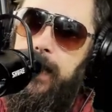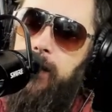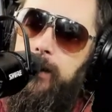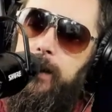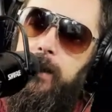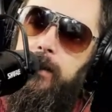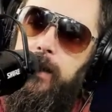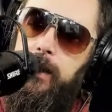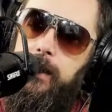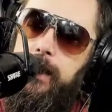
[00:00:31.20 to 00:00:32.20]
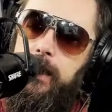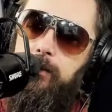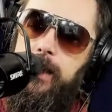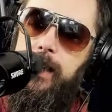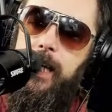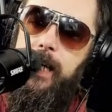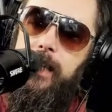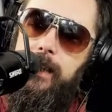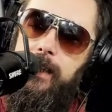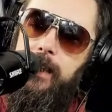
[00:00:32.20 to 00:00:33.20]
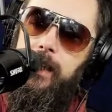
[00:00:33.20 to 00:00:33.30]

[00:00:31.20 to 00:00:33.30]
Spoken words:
out there in TV land?